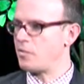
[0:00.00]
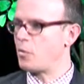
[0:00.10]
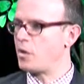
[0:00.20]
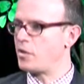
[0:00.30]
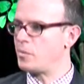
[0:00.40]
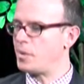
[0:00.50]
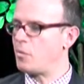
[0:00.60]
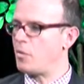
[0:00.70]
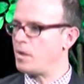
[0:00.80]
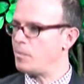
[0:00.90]
everywhere that
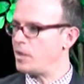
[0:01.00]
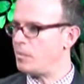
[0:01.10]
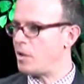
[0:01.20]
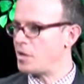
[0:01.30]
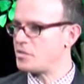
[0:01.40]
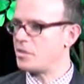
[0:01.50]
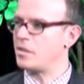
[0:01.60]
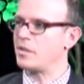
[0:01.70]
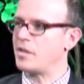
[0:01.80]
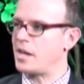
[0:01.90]
people want to be. Boston
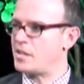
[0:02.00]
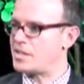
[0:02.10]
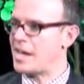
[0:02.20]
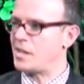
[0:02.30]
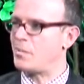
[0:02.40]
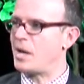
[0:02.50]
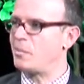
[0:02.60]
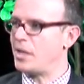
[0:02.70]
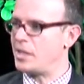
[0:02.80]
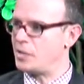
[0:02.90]
and the kind of the talent
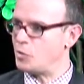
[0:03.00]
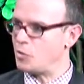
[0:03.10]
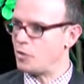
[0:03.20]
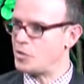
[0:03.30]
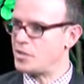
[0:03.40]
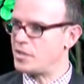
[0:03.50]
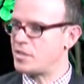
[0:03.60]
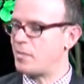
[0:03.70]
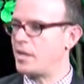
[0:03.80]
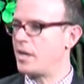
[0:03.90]
pipeline and the universities coming